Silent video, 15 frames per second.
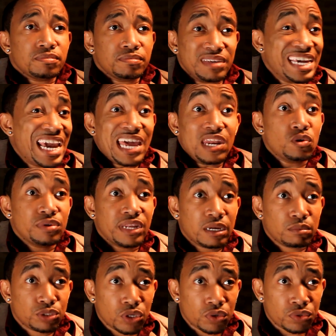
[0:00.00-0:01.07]
Ain't got no damn
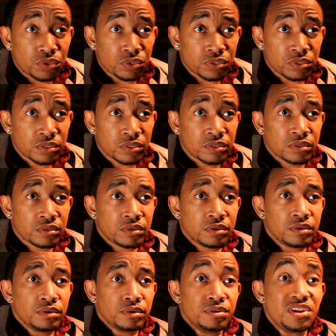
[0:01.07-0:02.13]
shoulders.
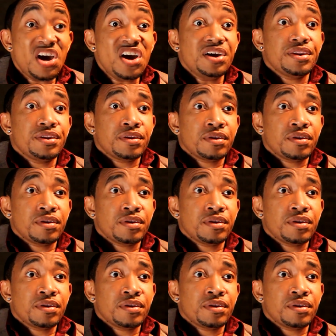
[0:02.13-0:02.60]
None.